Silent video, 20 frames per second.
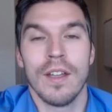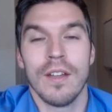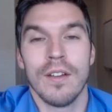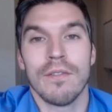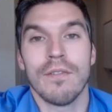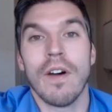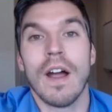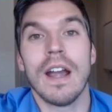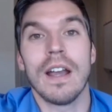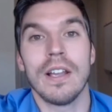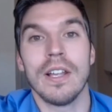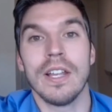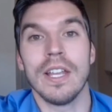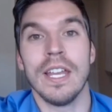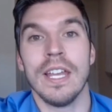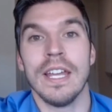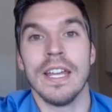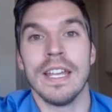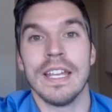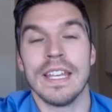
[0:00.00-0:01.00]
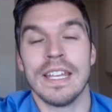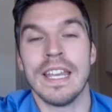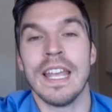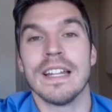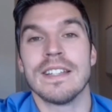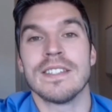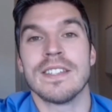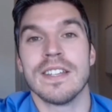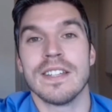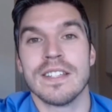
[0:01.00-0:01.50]
finally
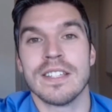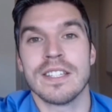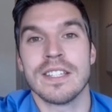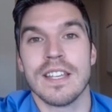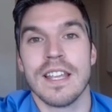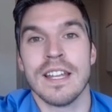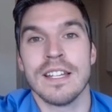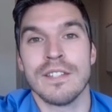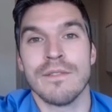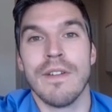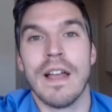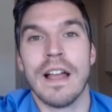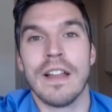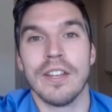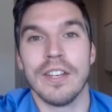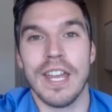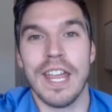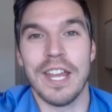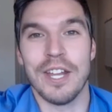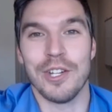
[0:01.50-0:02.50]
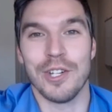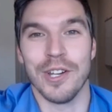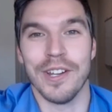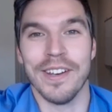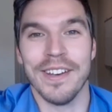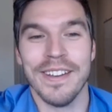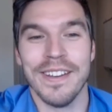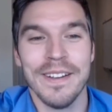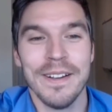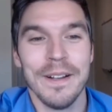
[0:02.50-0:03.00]
gets its
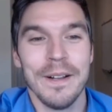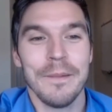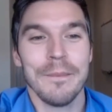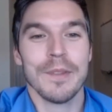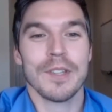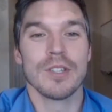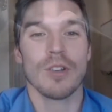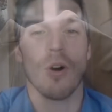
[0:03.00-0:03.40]
validation. So